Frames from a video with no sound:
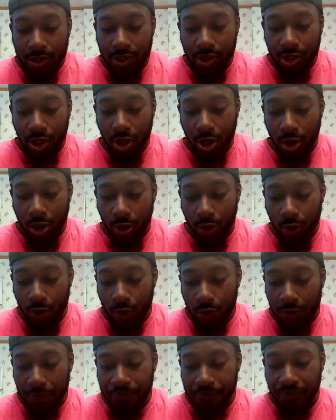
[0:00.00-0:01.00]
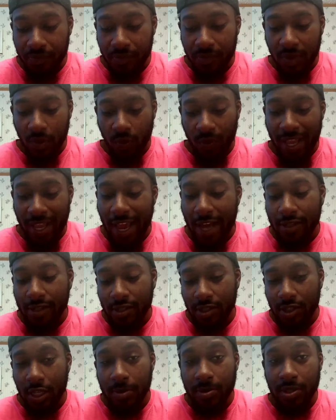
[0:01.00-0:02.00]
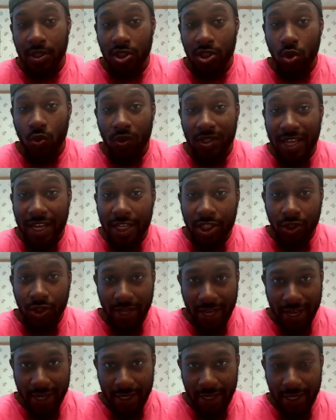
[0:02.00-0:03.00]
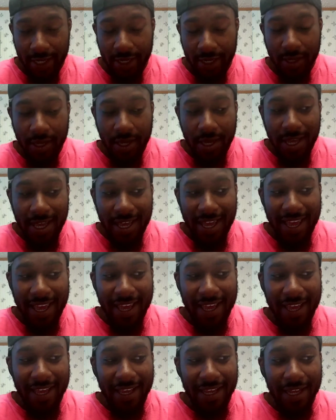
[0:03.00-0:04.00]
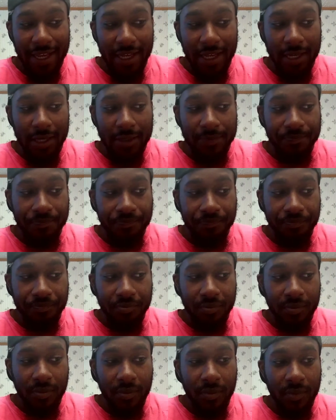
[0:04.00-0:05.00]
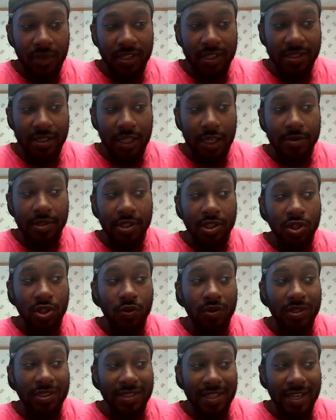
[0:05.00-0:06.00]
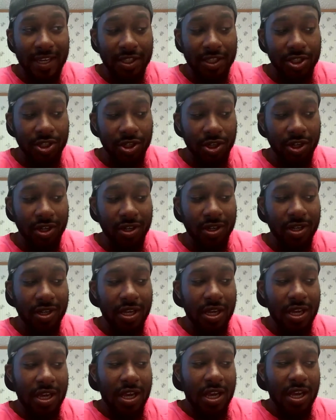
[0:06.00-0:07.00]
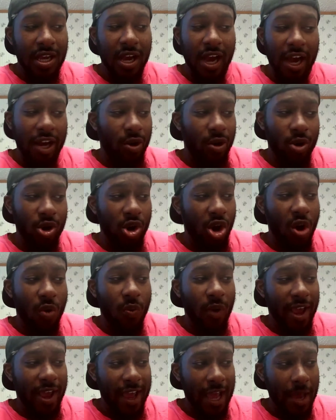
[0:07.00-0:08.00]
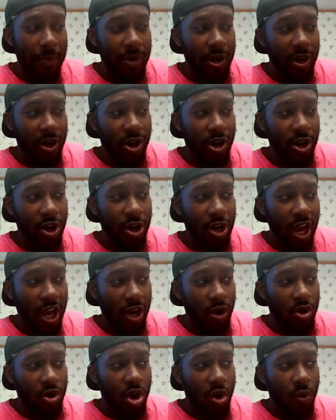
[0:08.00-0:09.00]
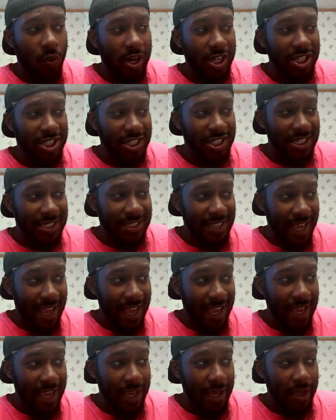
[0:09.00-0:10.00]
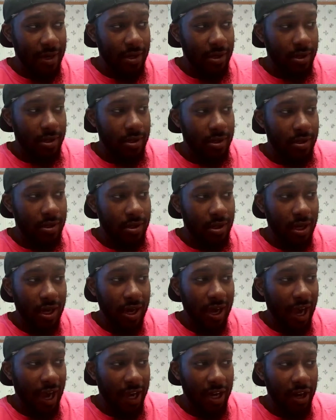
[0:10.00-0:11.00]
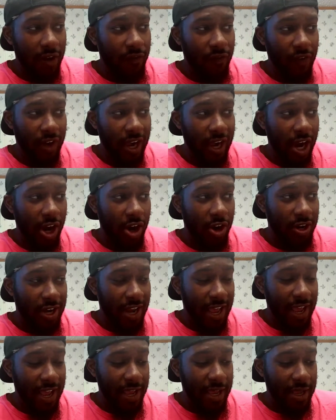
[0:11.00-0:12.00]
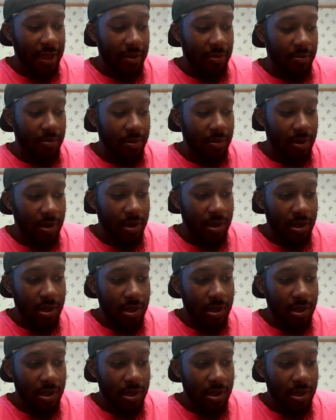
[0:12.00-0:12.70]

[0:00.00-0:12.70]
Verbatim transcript: So we had a substitute teacher that day, and the substitute teacher, I don't know what happened to her. I don't know where she's at. I don't forgot her name.